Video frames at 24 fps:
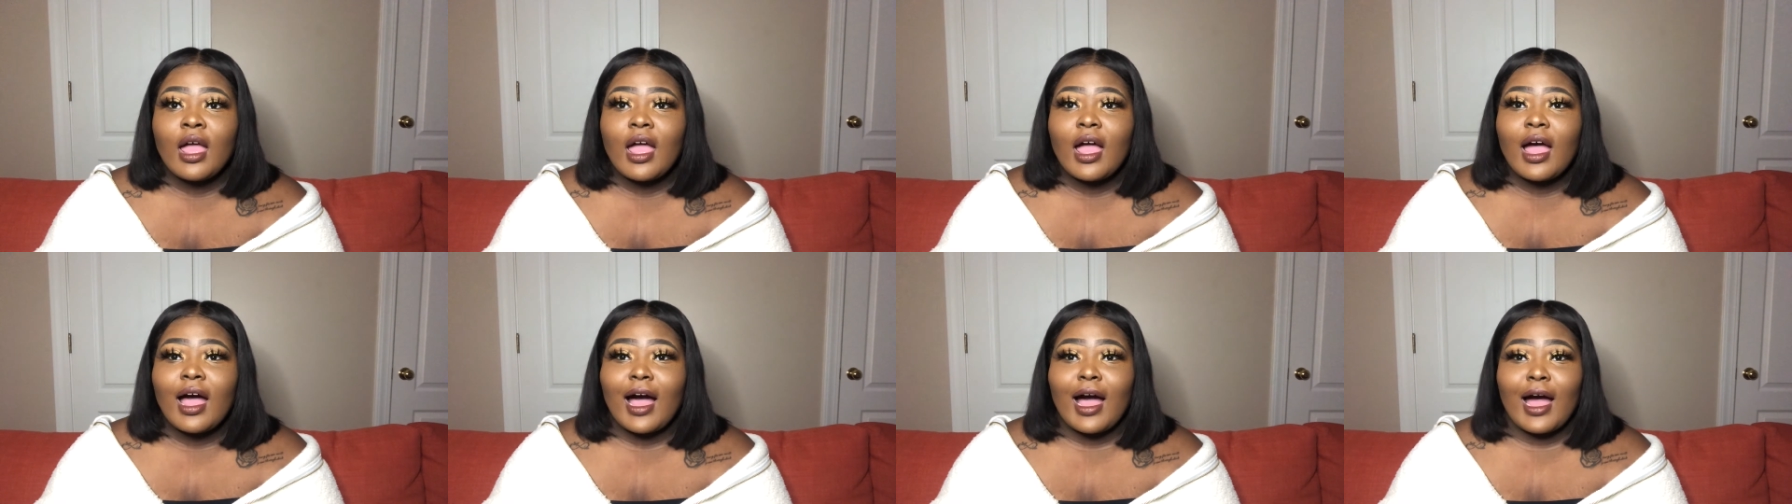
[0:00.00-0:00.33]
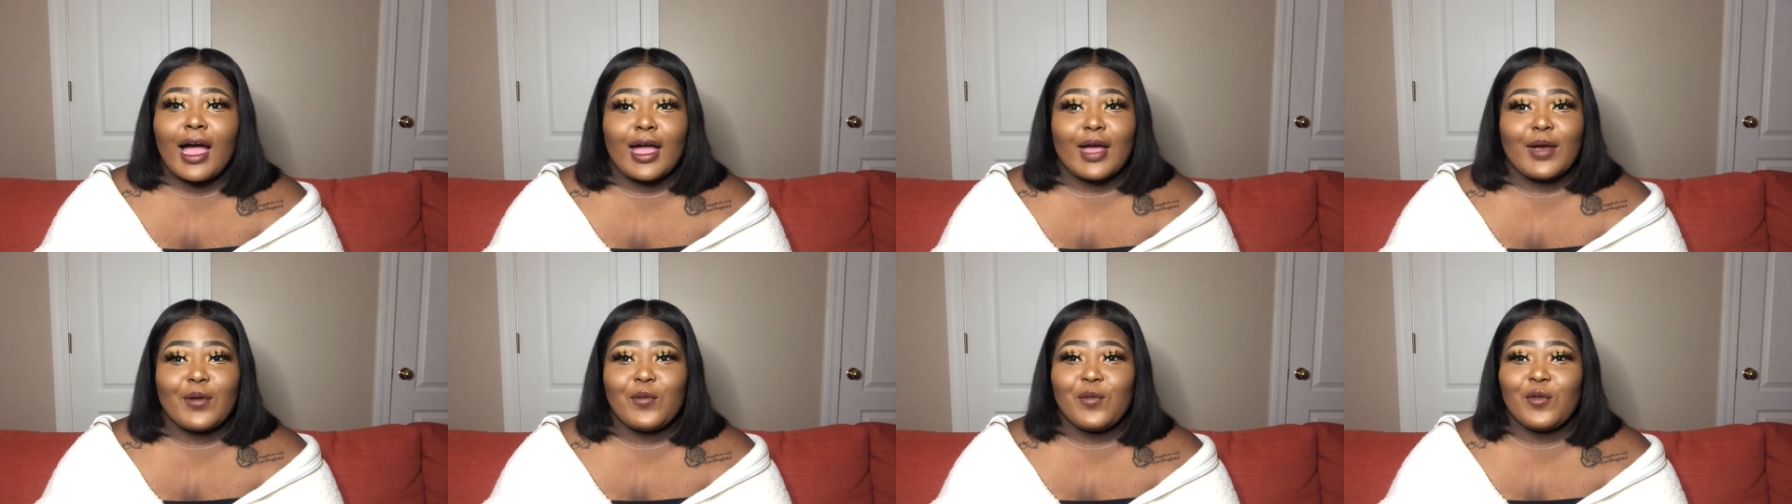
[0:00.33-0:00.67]

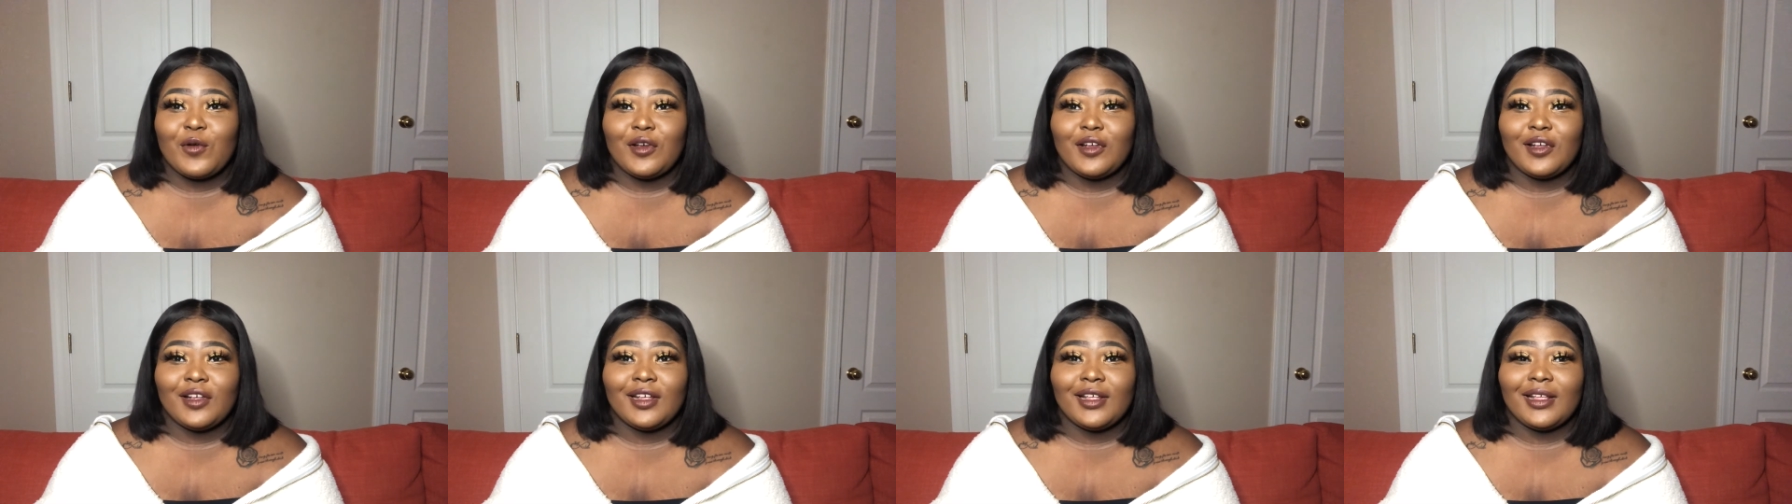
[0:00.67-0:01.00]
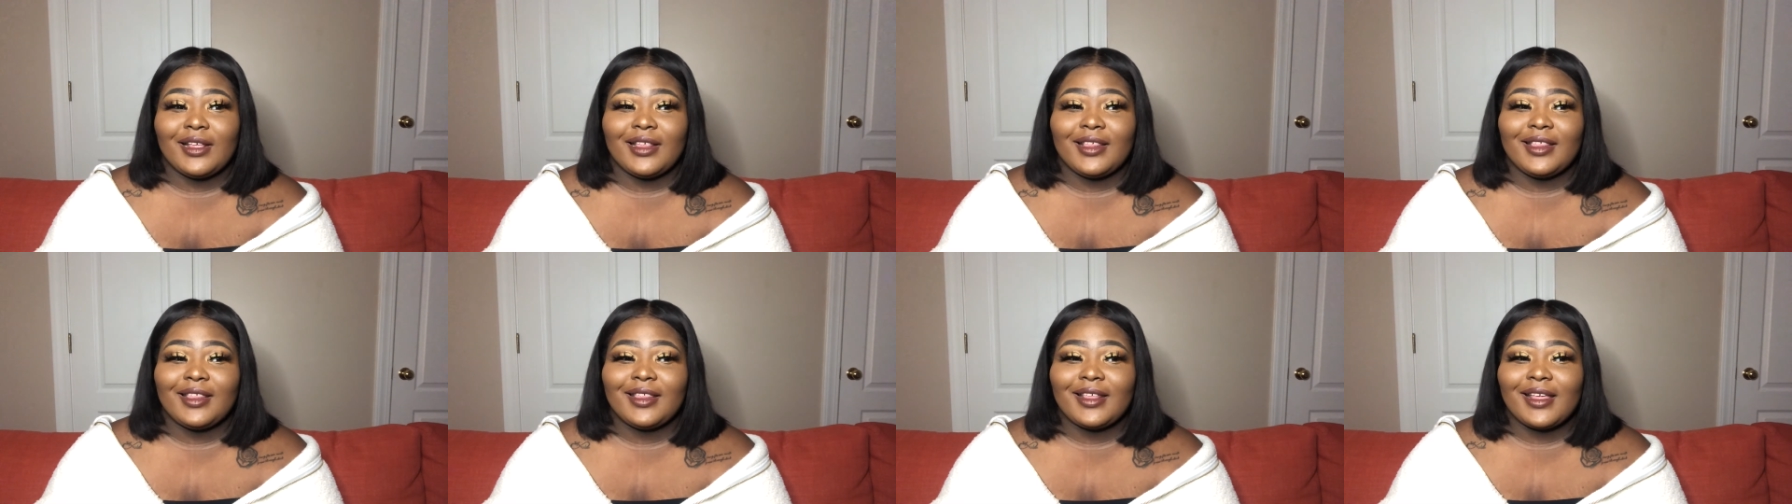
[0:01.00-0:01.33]
I
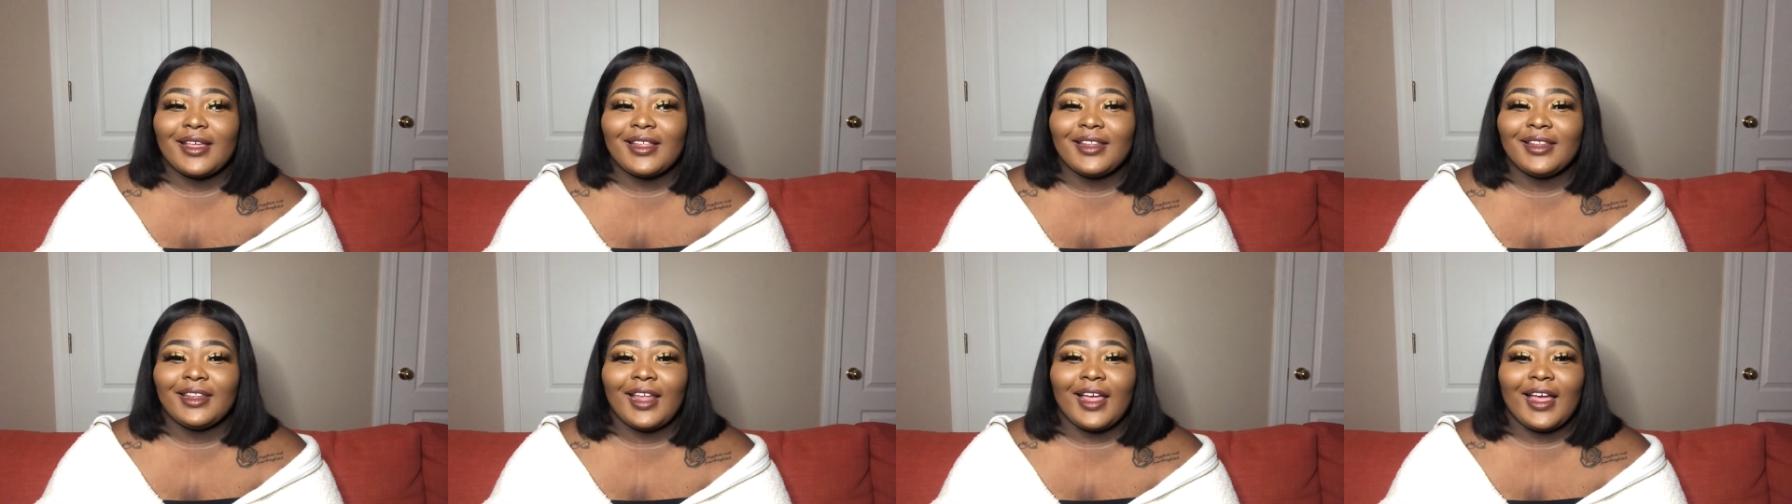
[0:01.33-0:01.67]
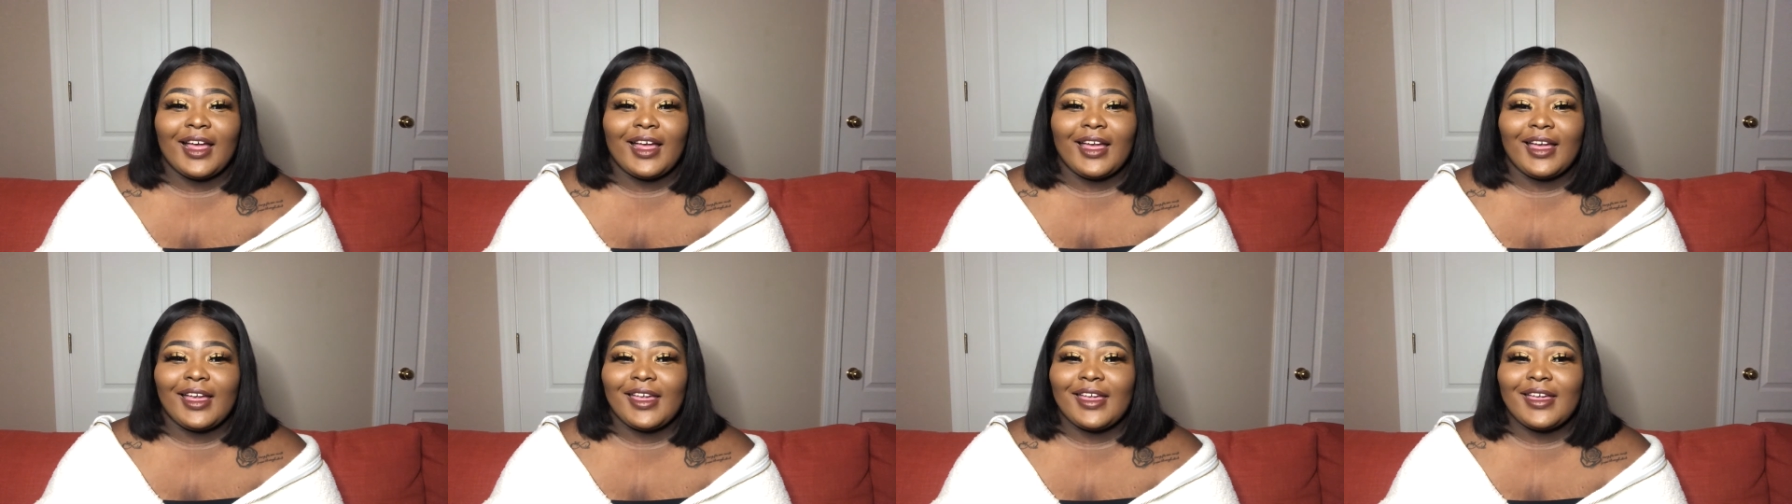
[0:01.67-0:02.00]
was
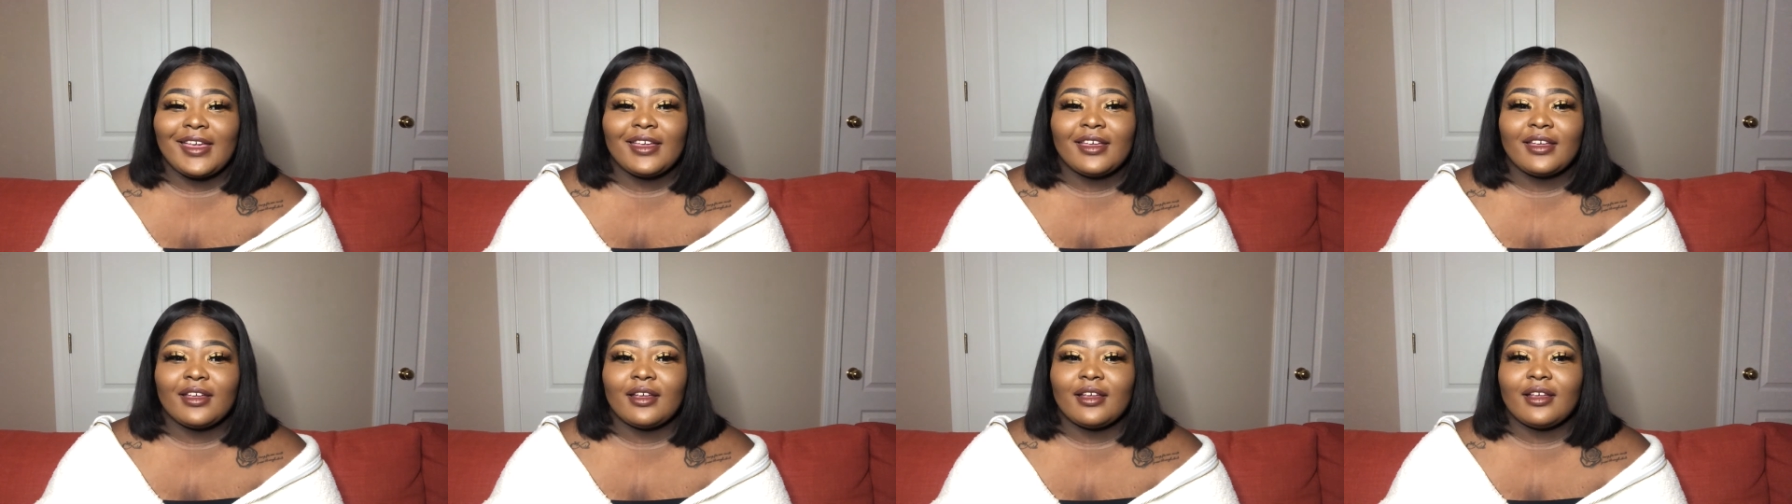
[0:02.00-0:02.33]
like